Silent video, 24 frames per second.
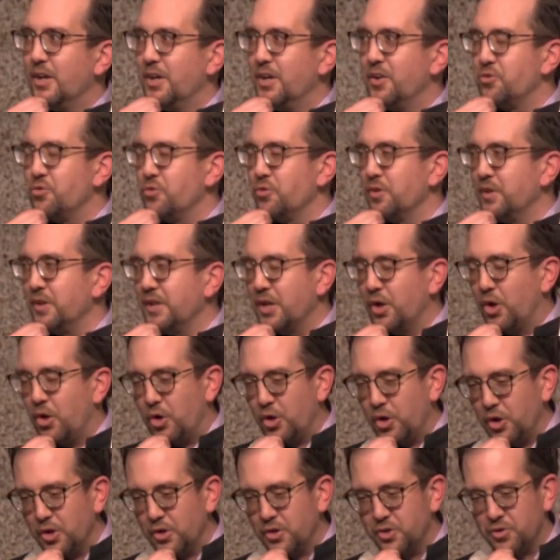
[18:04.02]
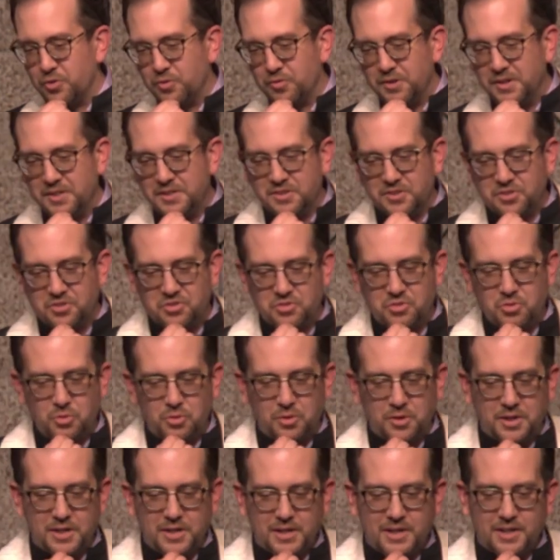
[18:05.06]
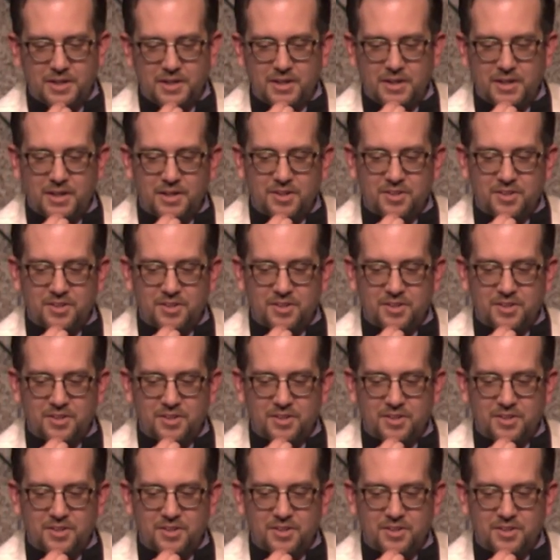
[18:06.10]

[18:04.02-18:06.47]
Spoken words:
really hard to read this story and